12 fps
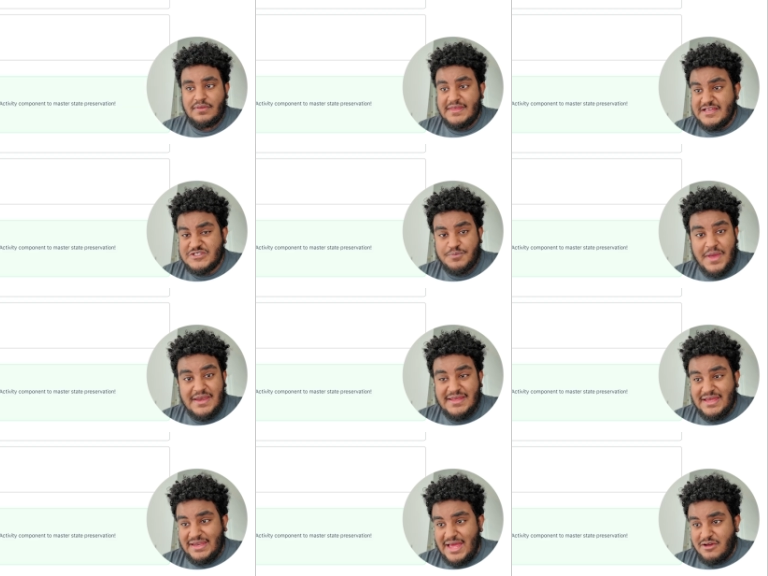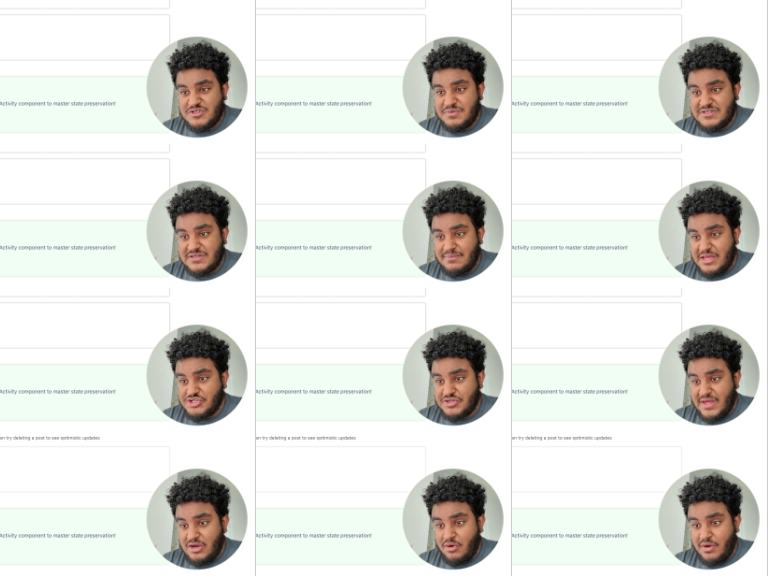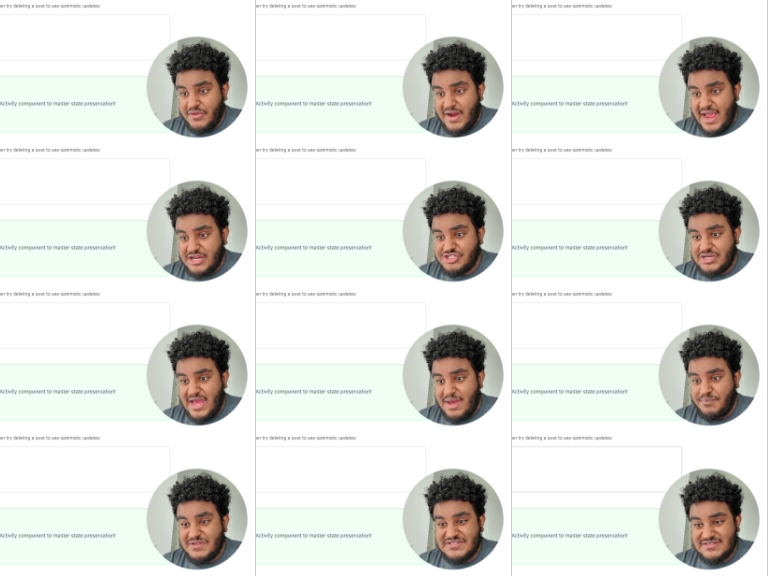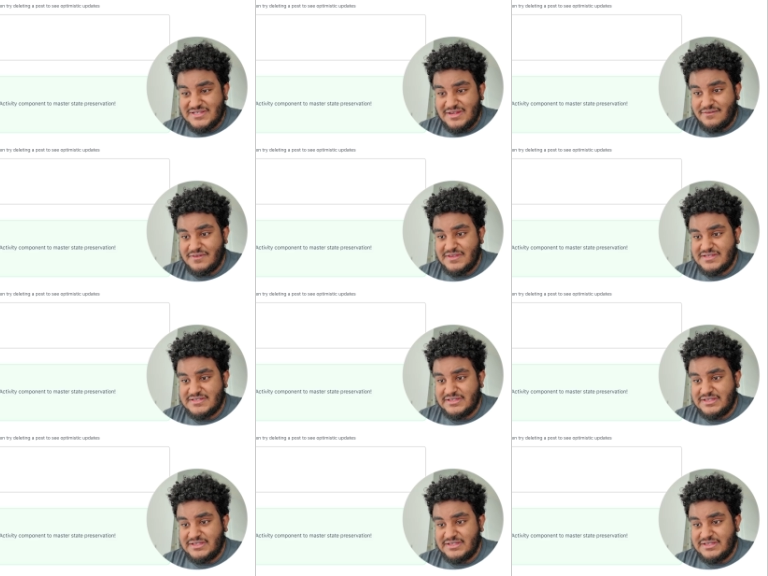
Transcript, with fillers: The is pending allows me to make sure that no other action happens until everything's